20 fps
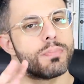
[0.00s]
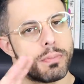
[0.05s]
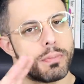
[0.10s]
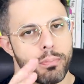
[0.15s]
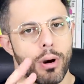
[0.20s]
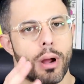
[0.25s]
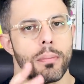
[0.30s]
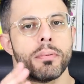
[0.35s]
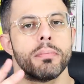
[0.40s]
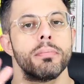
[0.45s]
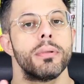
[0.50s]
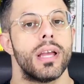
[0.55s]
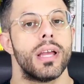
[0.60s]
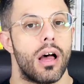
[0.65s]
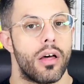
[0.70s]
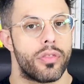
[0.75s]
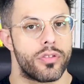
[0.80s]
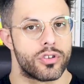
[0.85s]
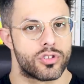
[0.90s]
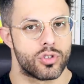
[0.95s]
but probably
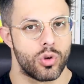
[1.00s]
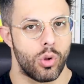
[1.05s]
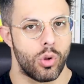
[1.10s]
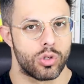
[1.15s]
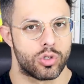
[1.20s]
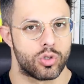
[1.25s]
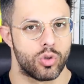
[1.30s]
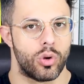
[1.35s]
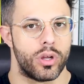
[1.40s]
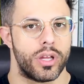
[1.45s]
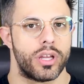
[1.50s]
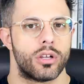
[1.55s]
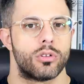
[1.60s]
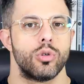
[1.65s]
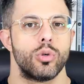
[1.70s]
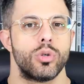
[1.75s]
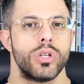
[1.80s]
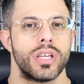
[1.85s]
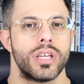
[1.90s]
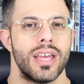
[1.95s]
others also,
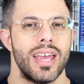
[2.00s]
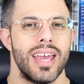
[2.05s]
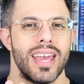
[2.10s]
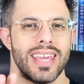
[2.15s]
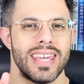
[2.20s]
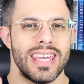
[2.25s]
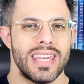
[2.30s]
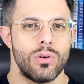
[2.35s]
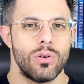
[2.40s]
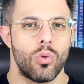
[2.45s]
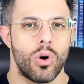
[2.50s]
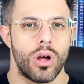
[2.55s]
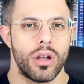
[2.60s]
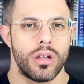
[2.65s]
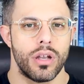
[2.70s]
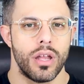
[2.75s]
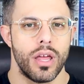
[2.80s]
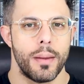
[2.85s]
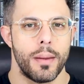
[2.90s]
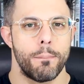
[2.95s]
including
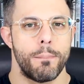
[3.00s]
E1,